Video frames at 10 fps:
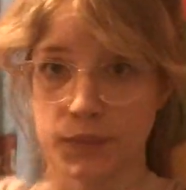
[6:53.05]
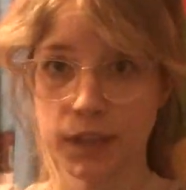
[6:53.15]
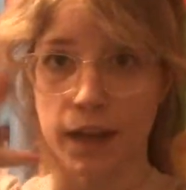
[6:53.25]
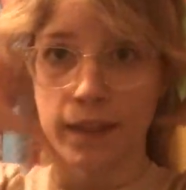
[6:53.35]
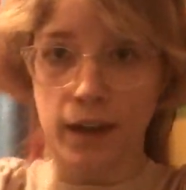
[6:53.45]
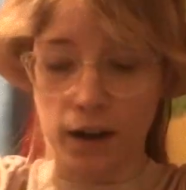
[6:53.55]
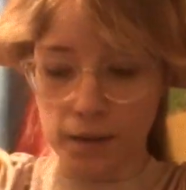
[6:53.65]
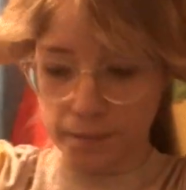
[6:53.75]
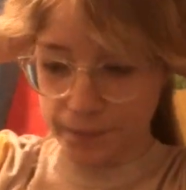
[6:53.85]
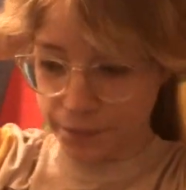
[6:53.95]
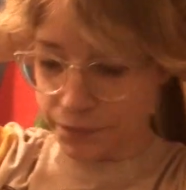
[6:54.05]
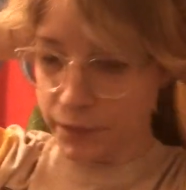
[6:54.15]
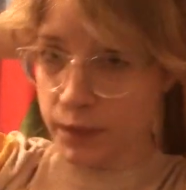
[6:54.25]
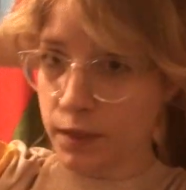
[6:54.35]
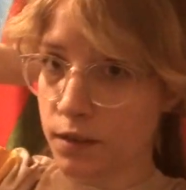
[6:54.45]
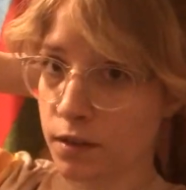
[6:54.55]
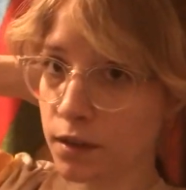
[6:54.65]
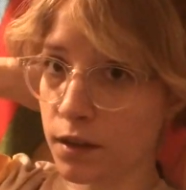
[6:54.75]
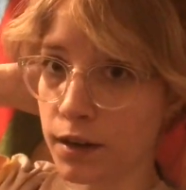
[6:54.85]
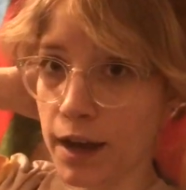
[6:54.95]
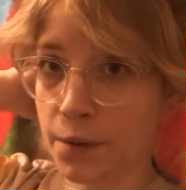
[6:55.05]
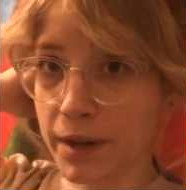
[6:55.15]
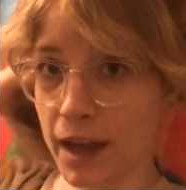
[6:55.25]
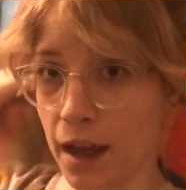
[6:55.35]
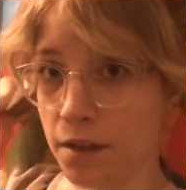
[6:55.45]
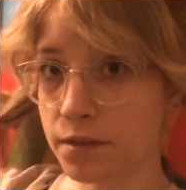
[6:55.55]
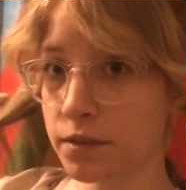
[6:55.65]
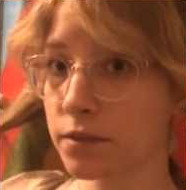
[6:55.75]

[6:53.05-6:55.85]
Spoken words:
tie that up. Now we have